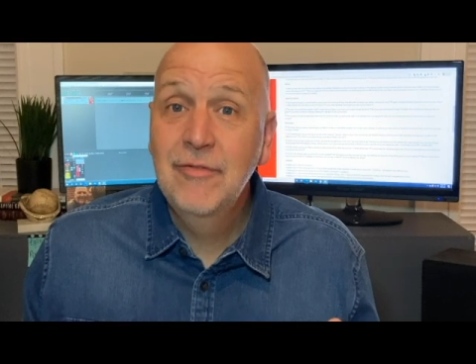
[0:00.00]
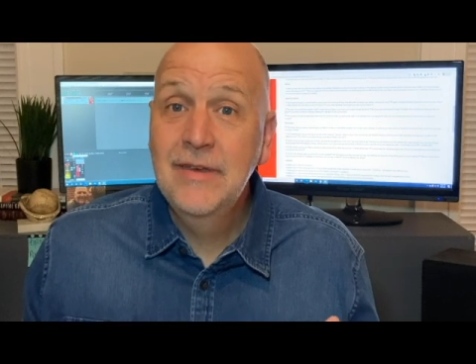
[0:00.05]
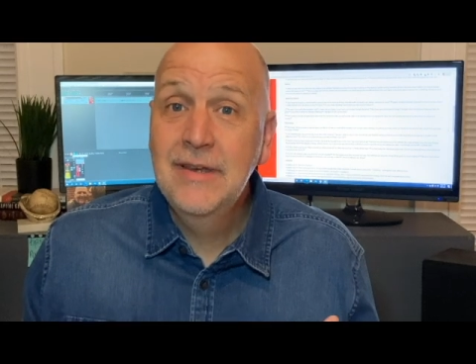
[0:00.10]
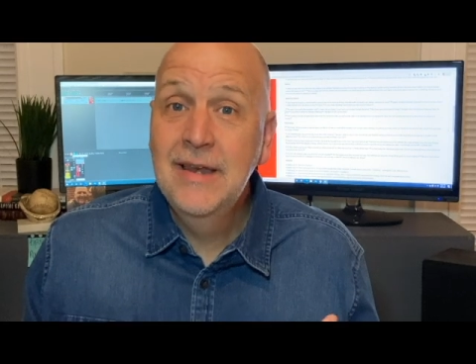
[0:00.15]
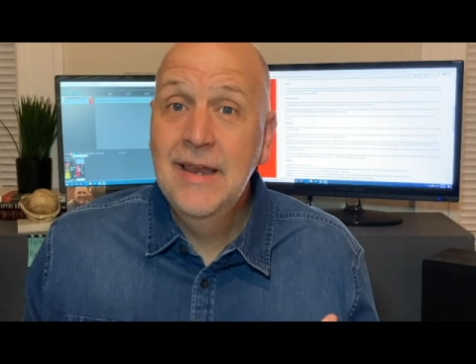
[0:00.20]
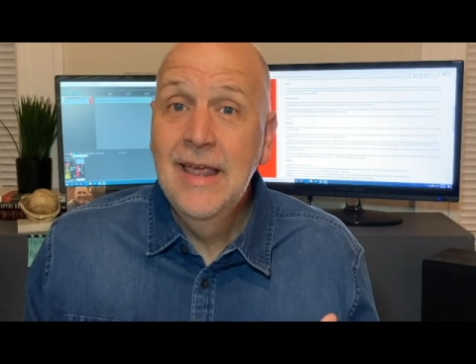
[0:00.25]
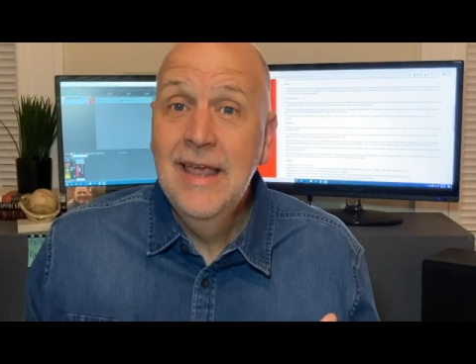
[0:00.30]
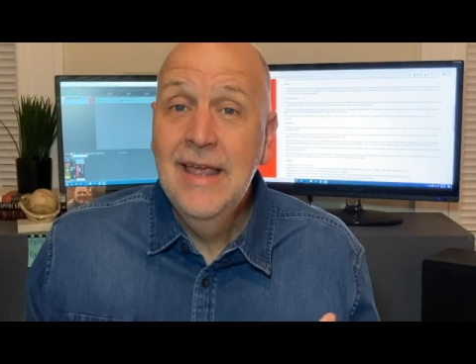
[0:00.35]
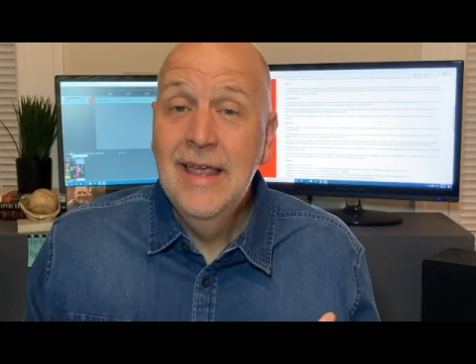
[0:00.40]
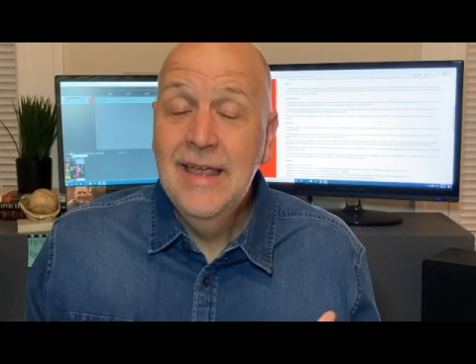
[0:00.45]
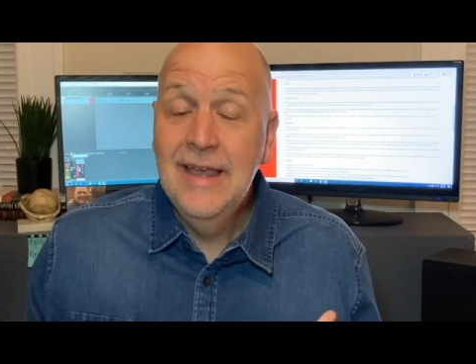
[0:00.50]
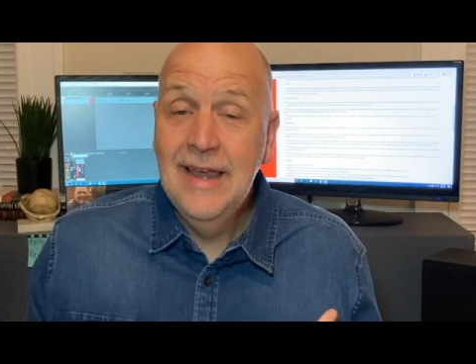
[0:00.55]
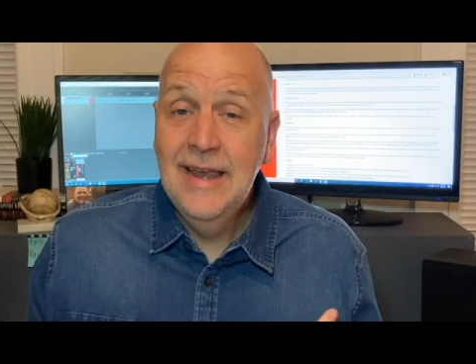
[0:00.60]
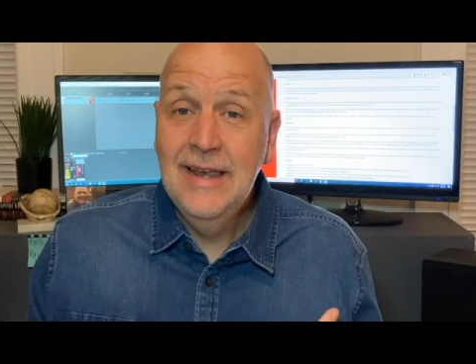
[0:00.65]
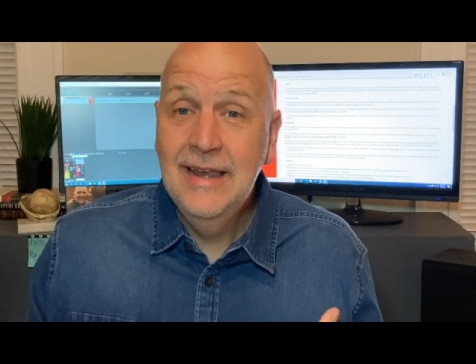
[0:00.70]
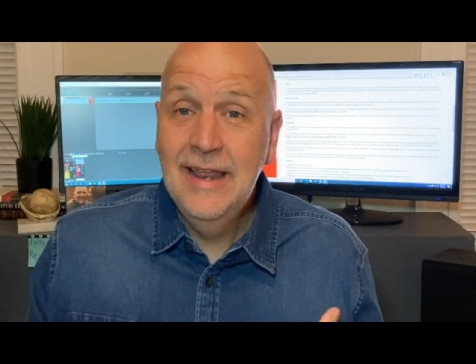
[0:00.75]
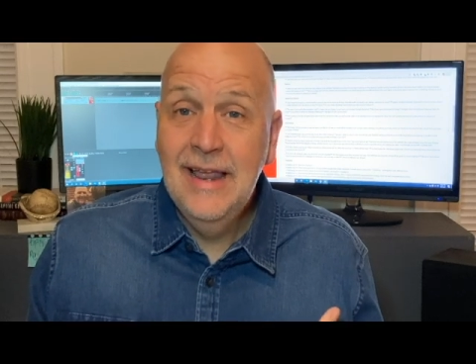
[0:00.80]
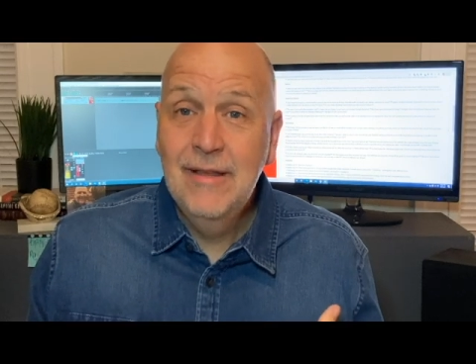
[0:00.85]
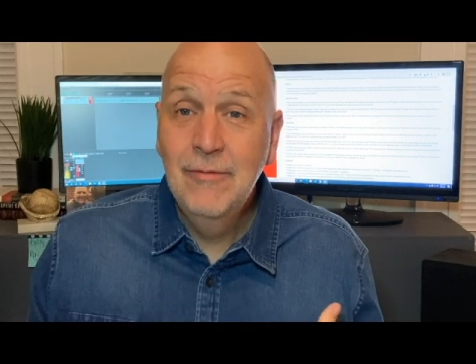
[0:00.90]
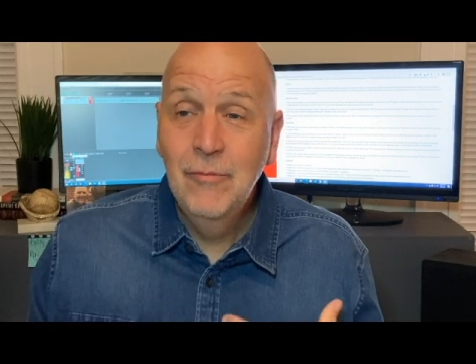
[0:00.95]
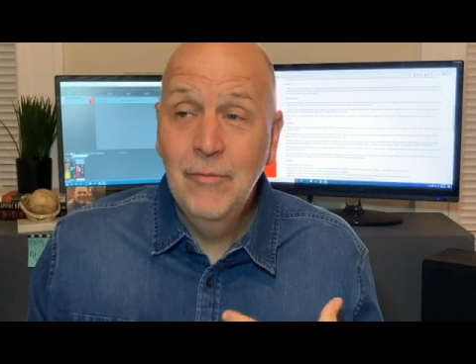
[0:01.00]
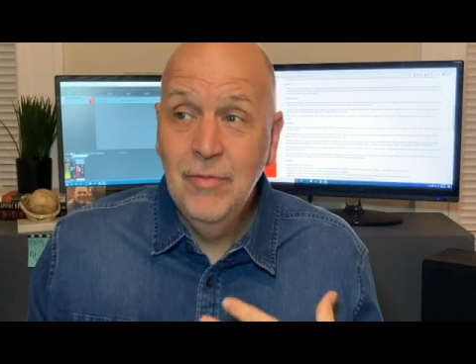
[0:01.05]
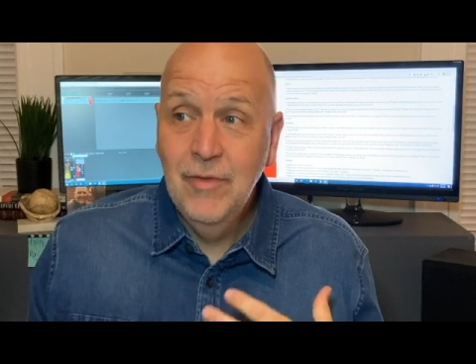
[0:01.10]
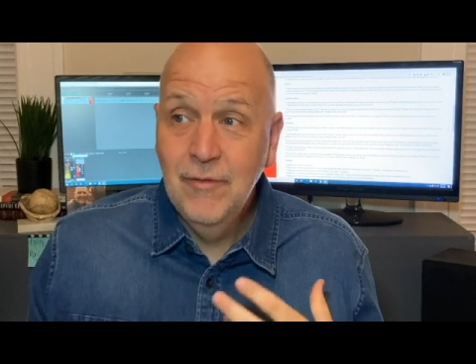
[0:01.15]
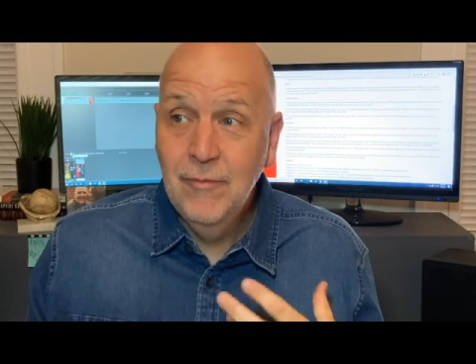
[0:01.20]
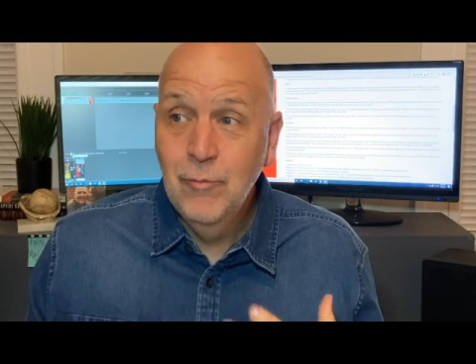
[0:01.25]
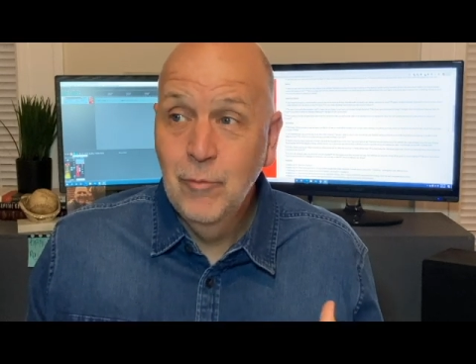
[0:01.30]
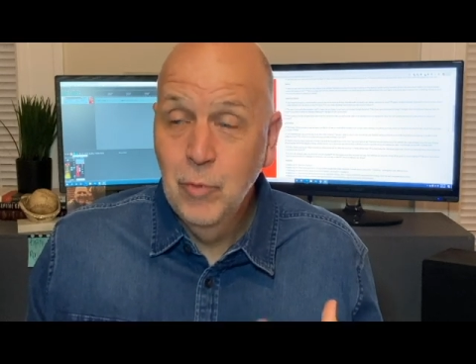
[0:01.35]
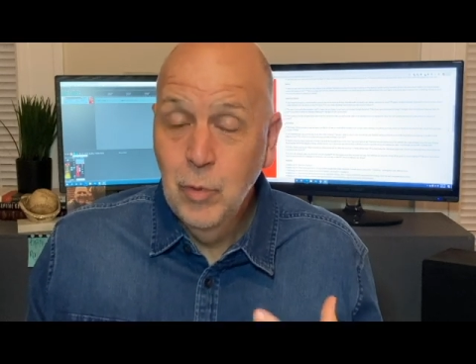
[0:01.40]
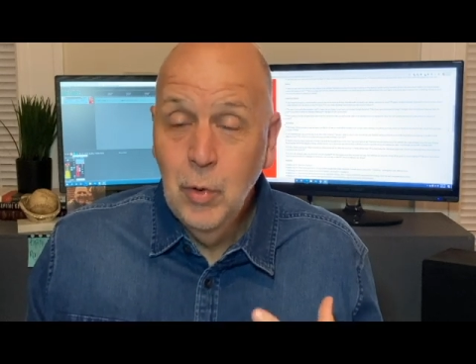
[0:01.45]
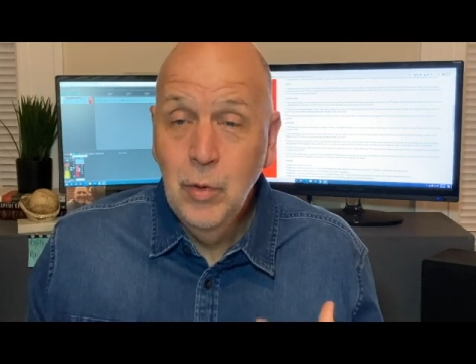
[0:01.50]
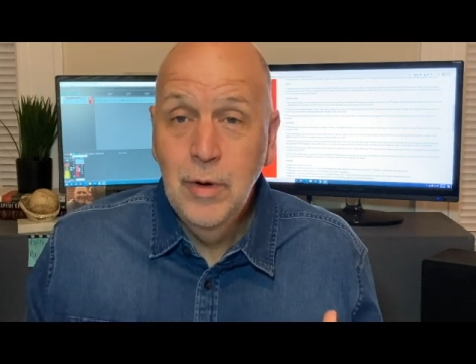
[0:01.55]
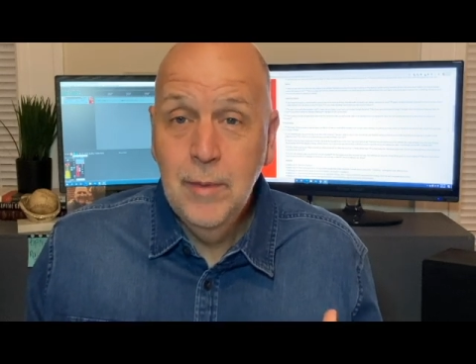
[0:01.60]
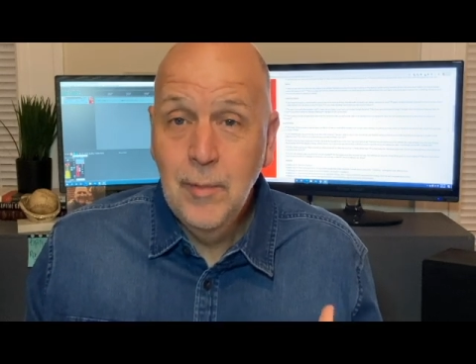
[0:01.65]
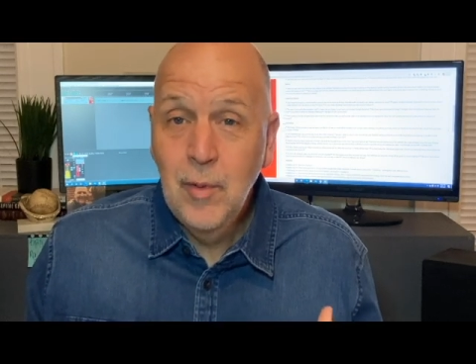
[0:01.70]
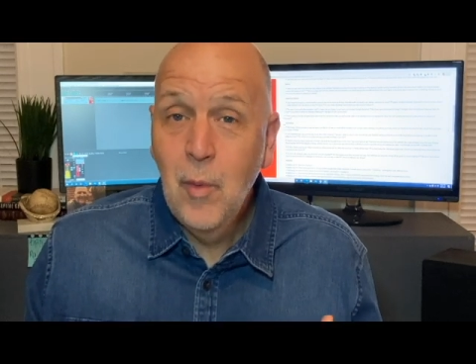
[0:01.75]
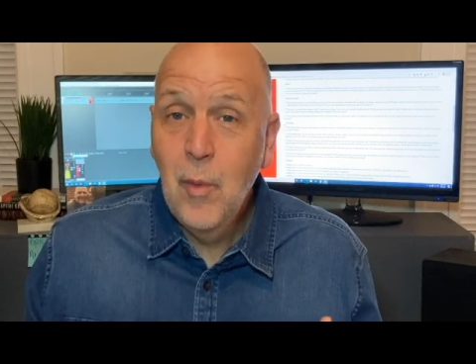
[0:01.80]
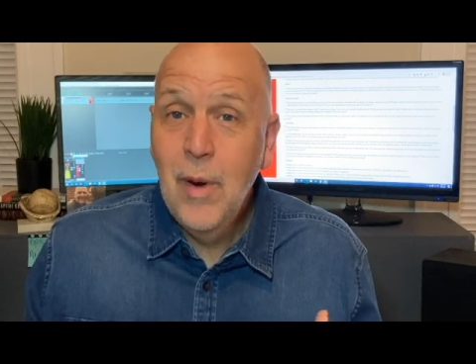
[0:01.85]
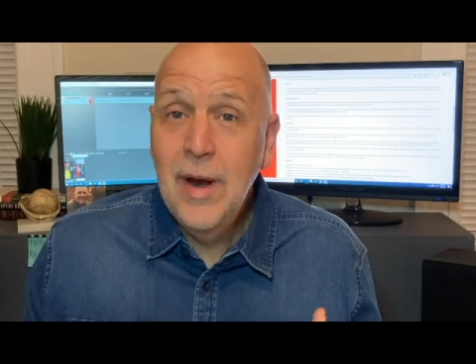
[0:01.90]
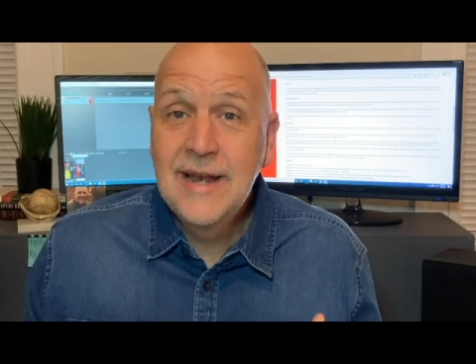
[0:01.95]
And rule
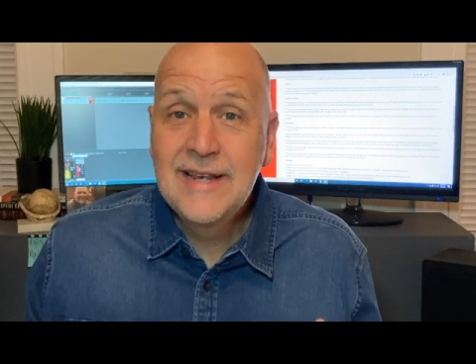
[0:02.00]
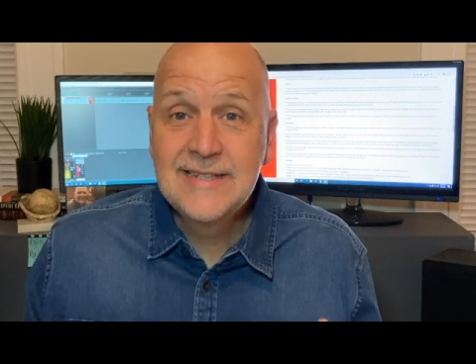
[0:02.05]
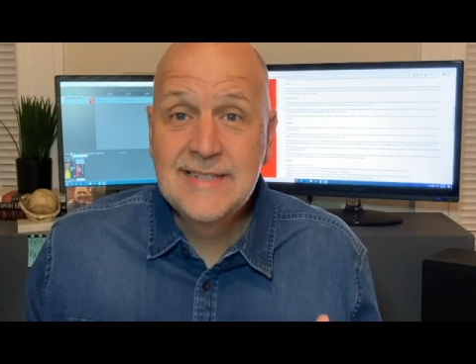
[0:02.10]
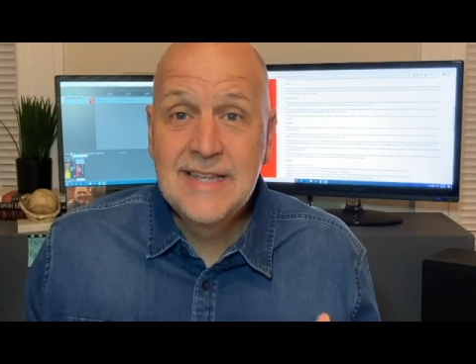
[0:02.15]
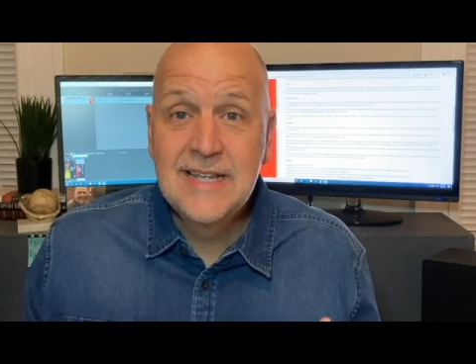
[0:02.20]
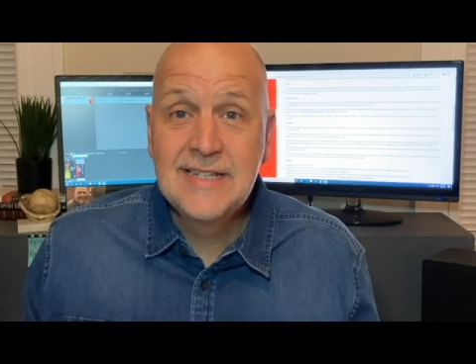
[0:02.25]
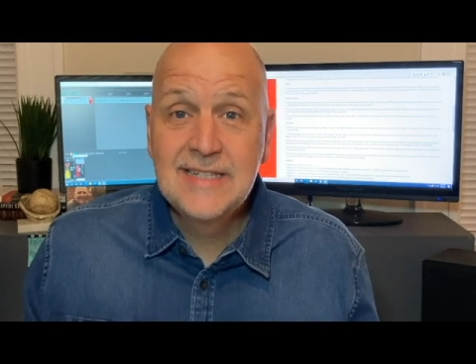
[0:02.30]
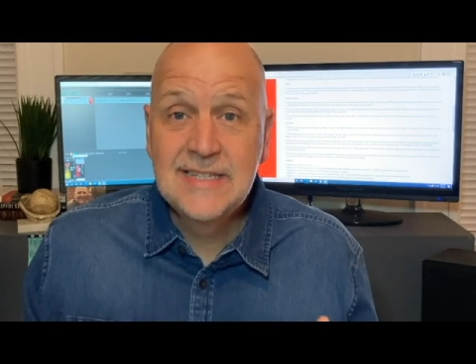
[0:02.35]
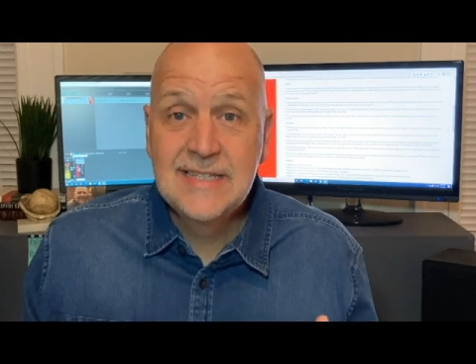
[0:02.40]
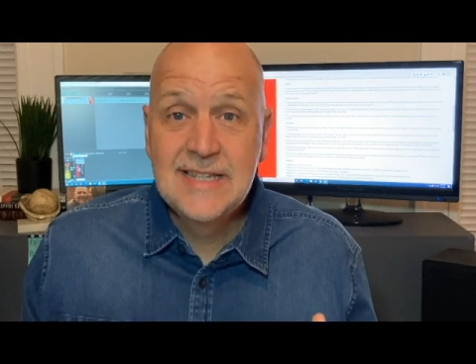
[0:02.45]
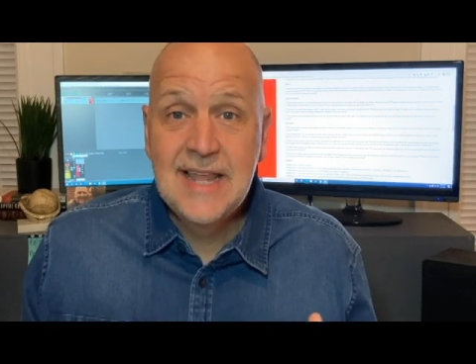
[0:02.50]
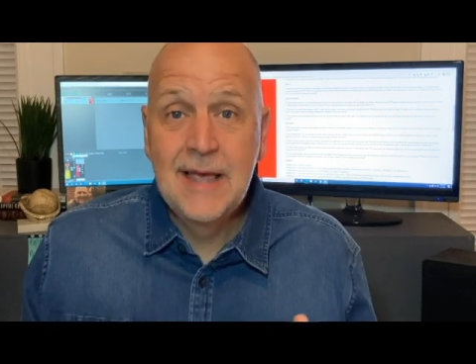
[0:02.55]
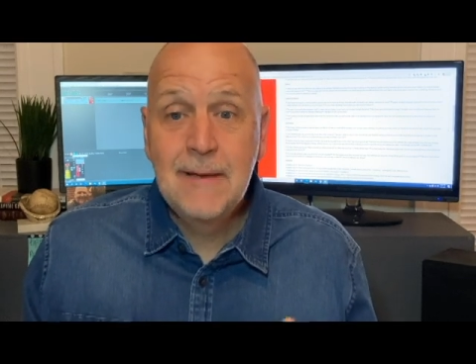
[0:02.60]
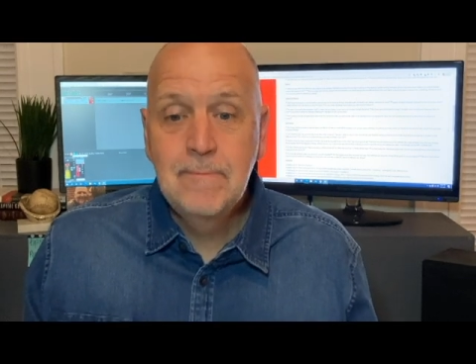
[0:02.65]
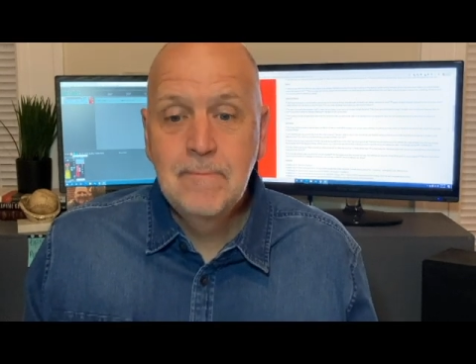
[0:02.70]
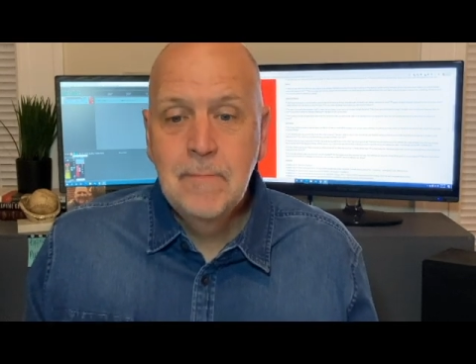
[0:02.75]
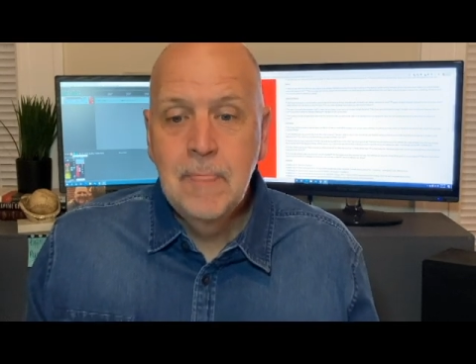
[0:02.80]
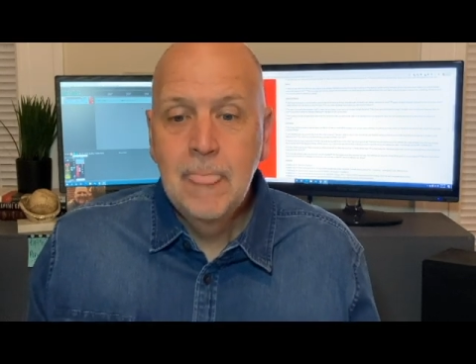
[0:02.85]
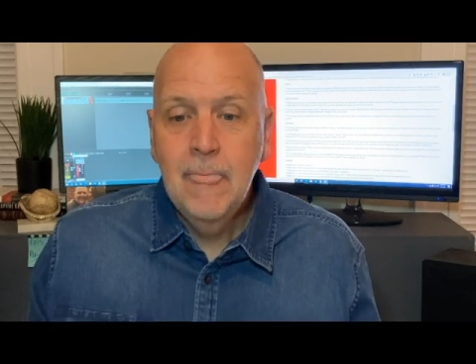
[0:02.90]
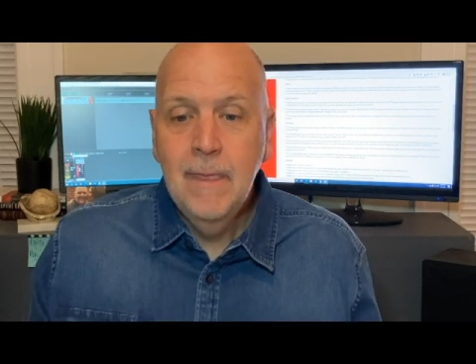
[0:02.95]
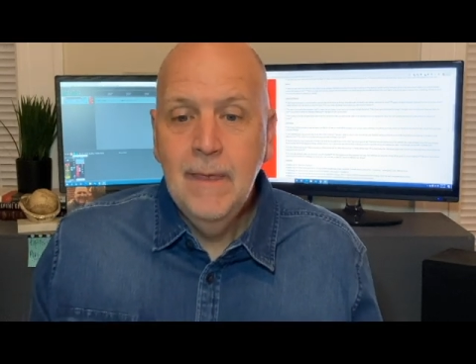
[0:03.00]
number 1 is this, is that